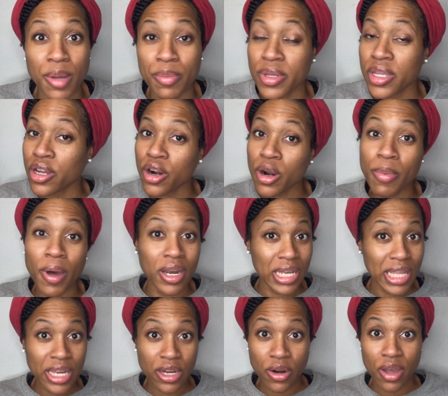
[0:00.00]
And your girl bought a
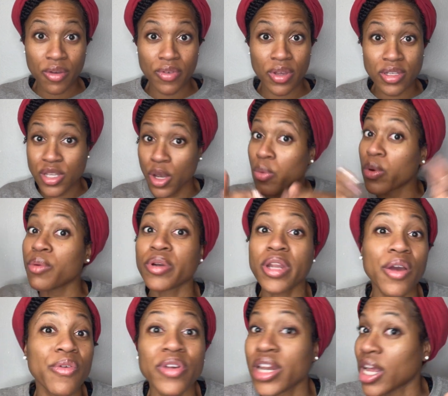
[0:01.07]
liter of it, so we were
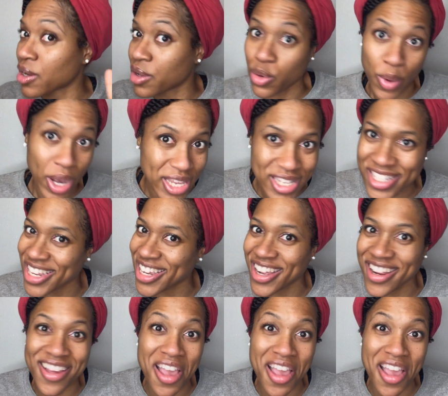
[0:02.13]
definitely not going to waste it.